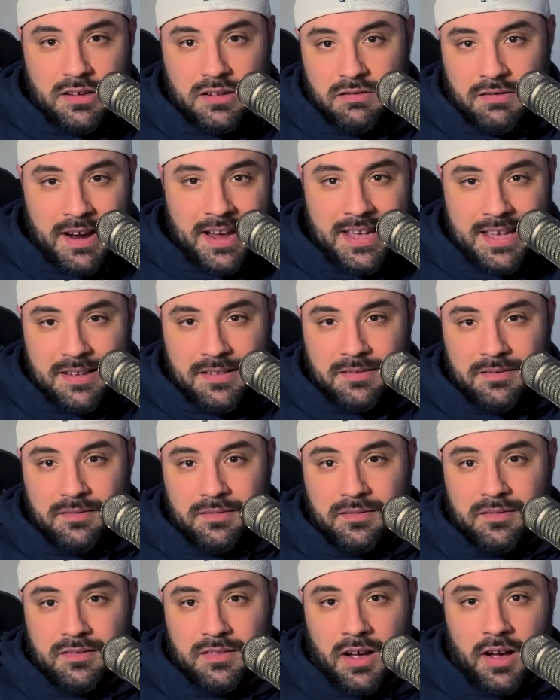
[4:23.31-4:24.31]
right?
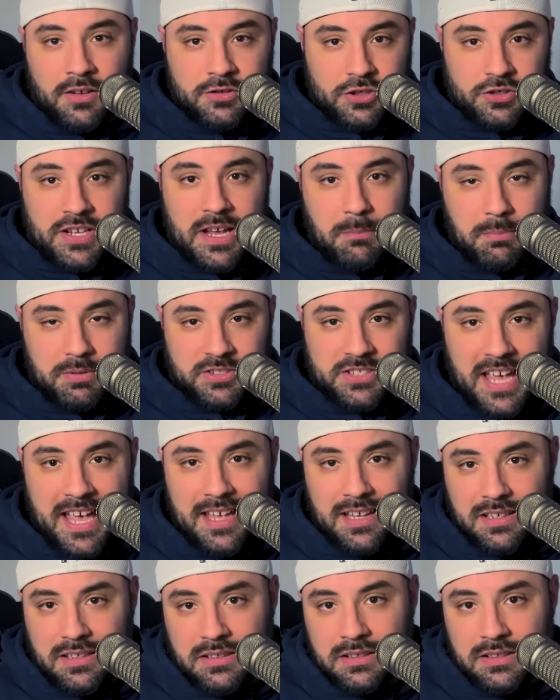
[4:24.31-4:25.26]
110%.